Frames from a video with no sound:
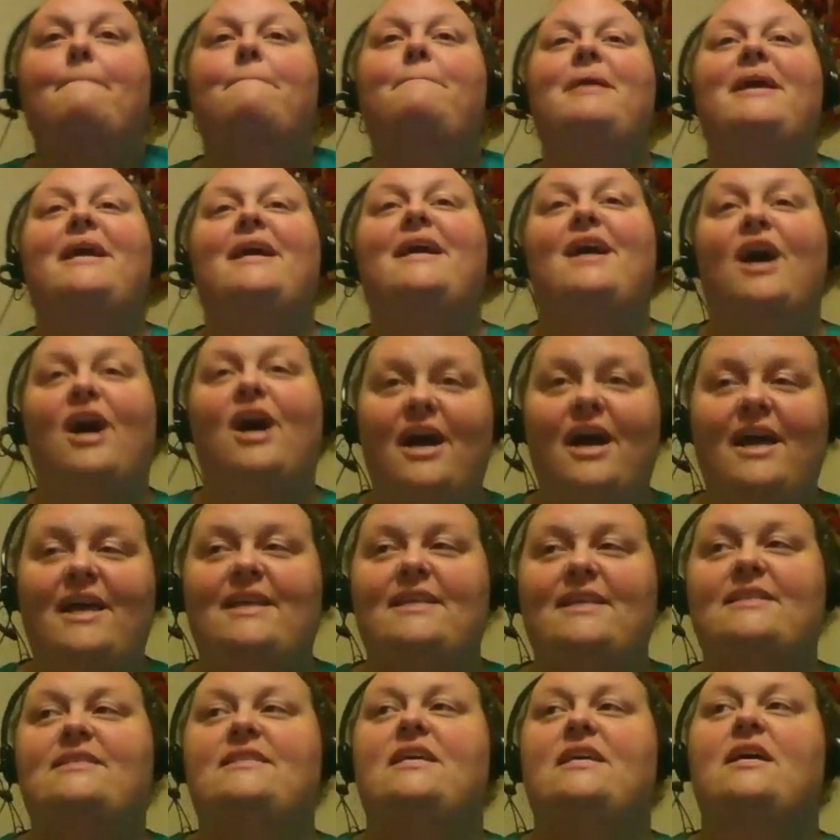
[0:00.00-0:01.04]

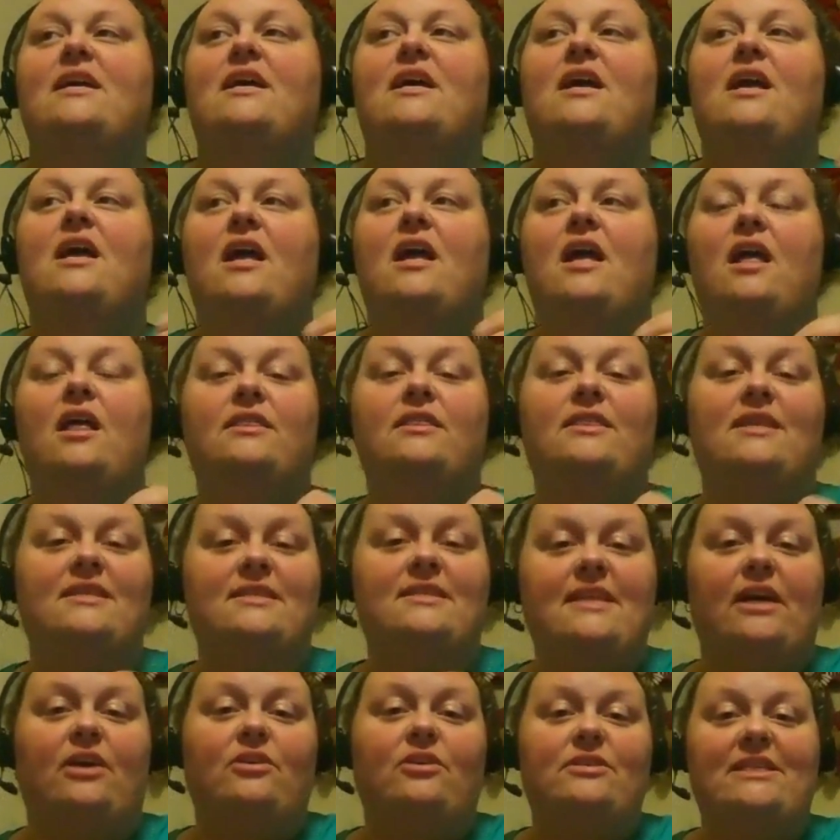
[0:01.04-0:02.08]
because the
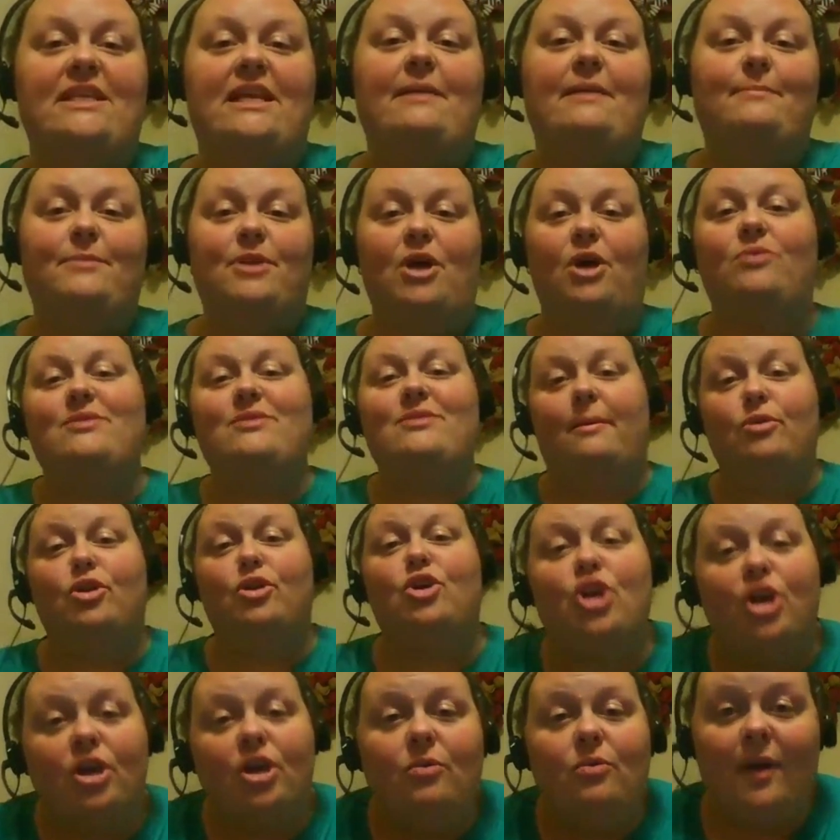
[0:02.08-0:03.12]
sales team knows I'm
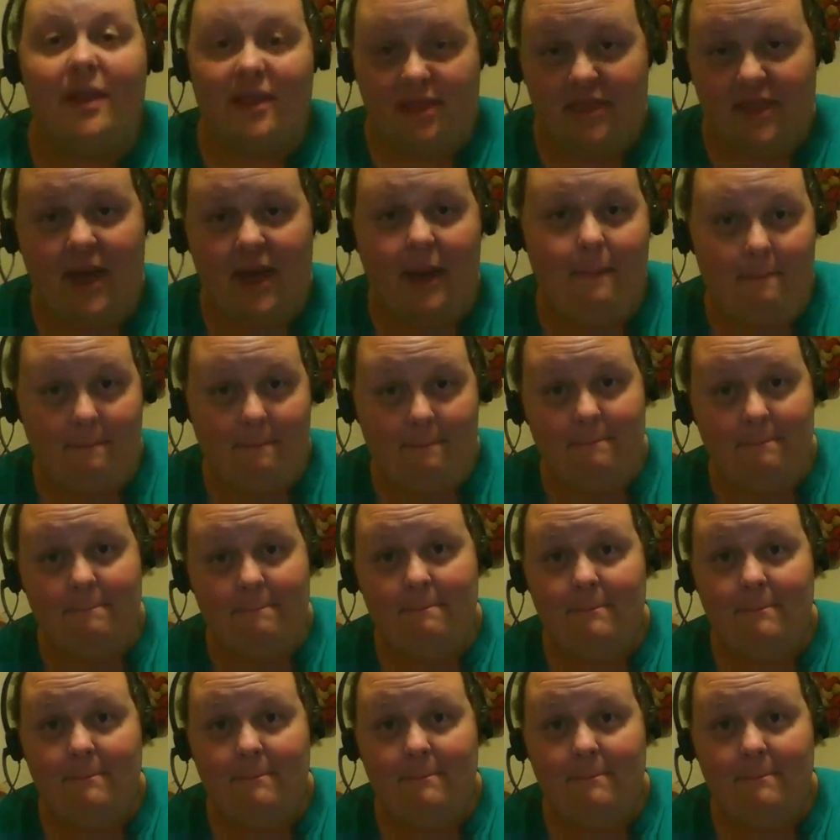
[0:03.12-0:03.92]
good with them,